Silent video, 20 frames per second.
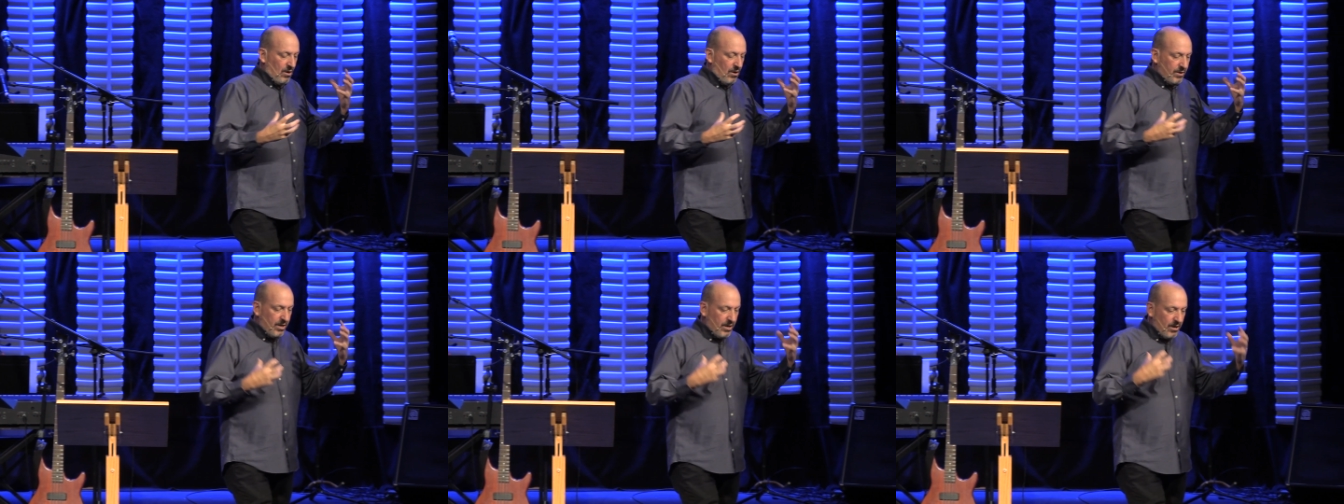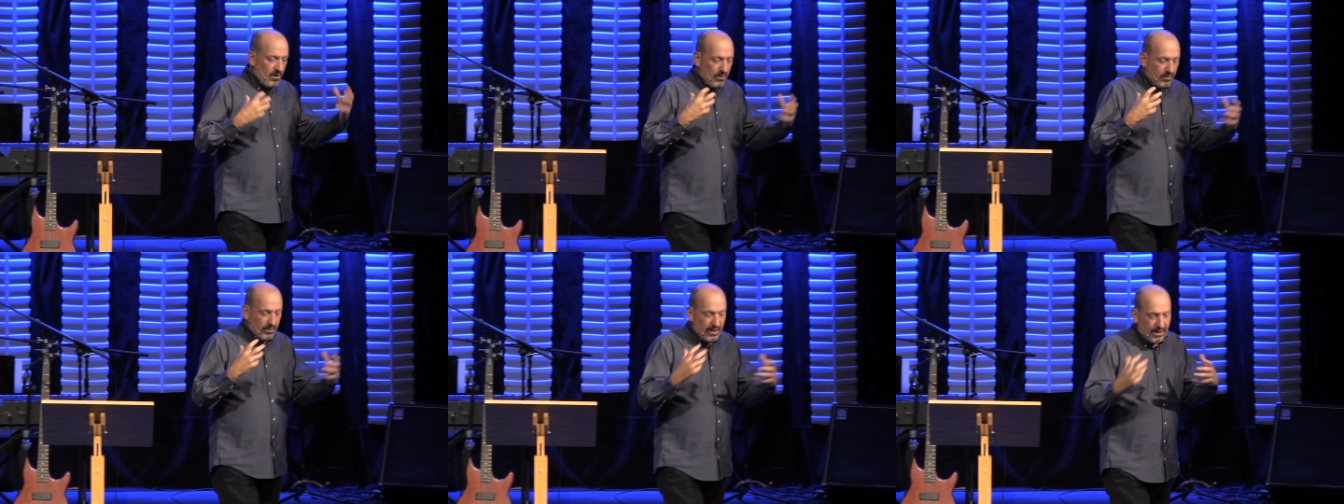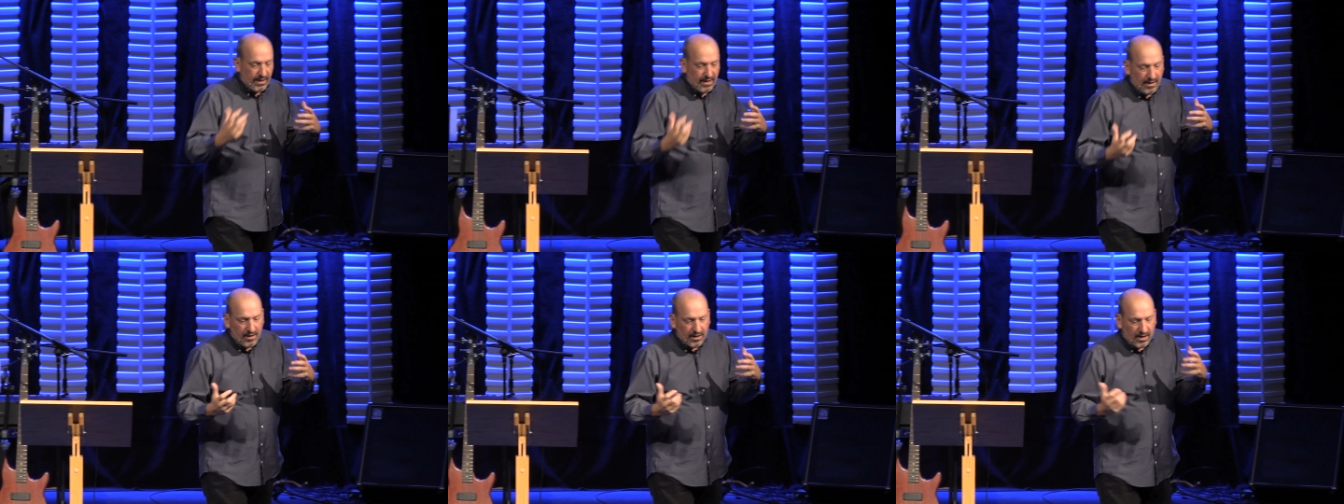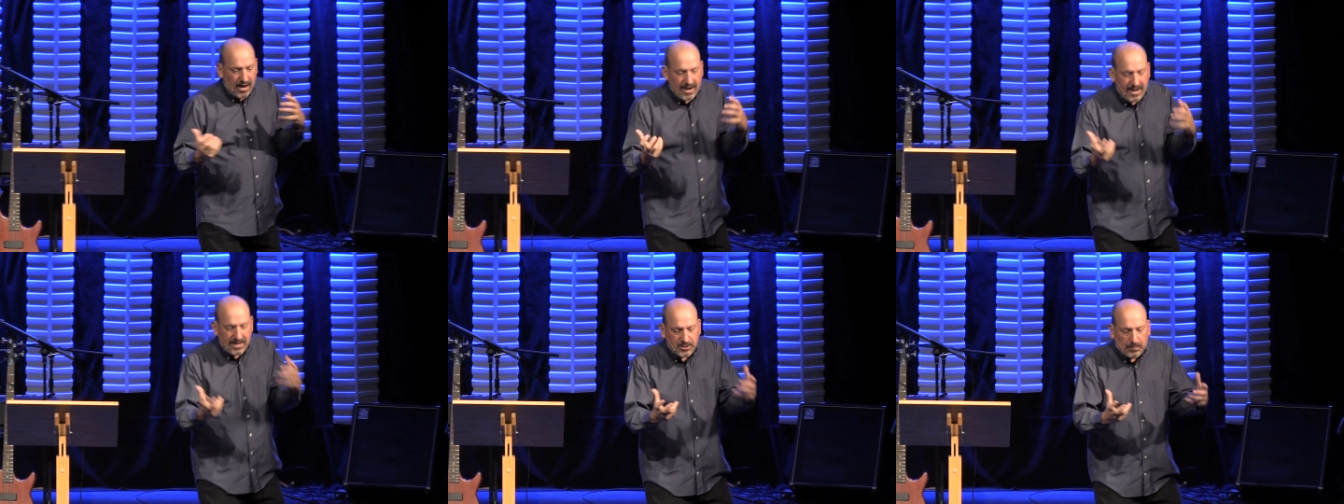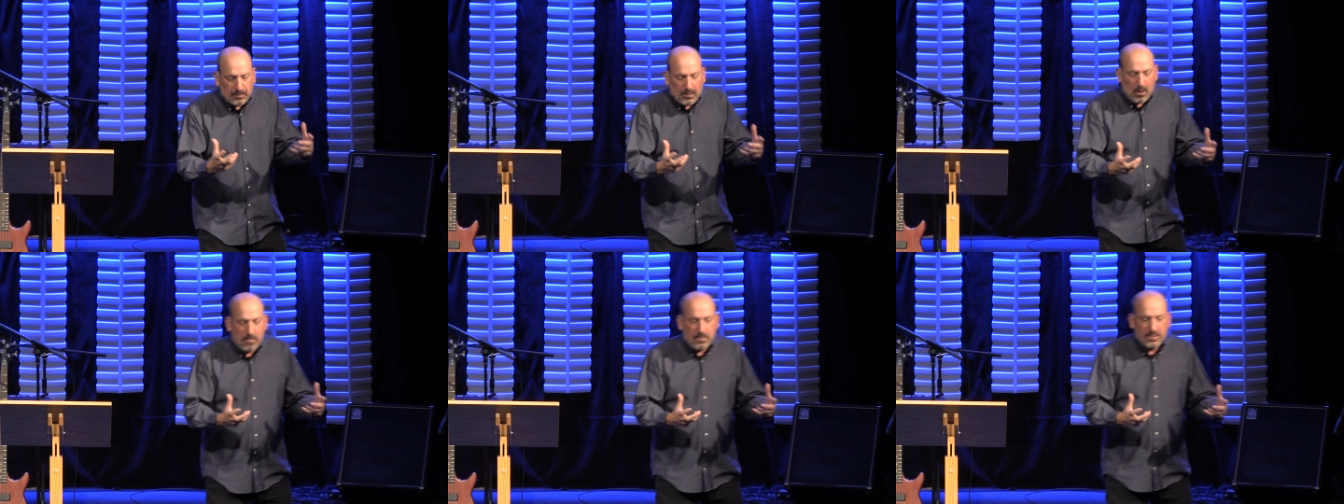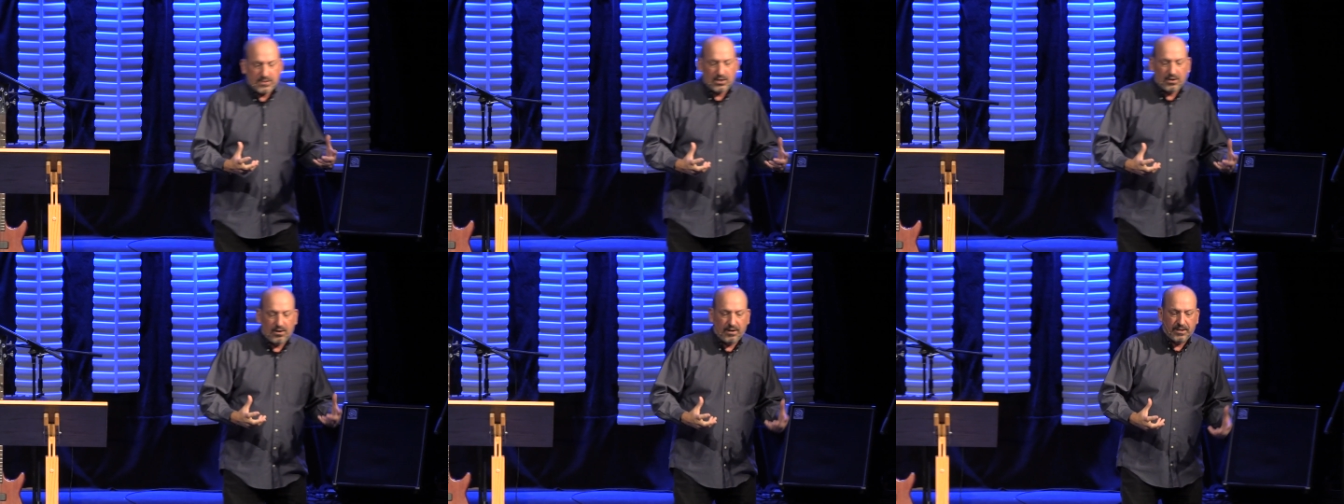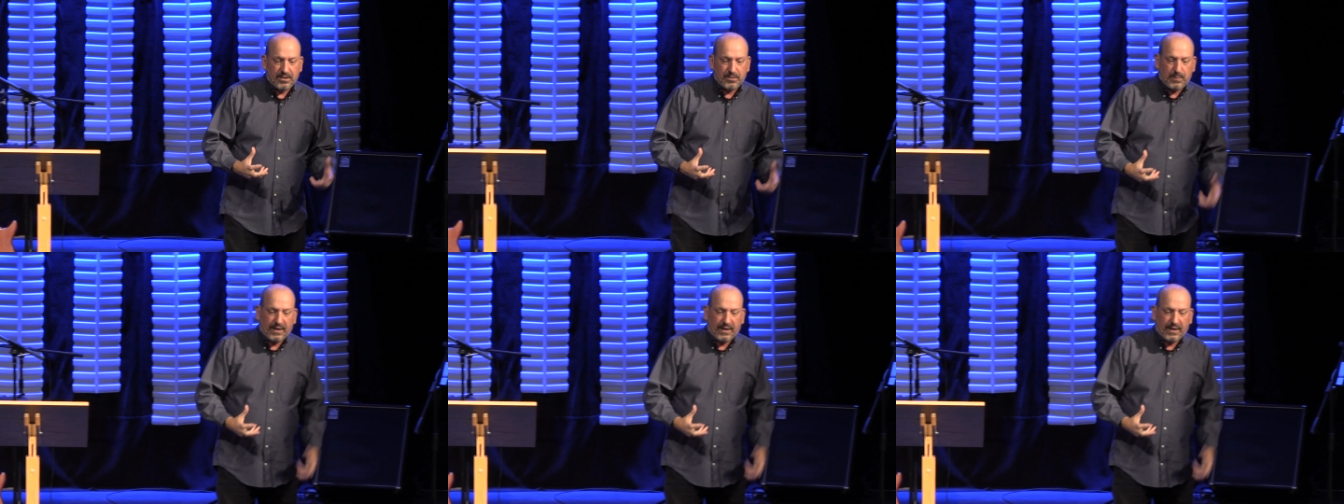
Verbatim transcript: you know, that God has a purpose in all this,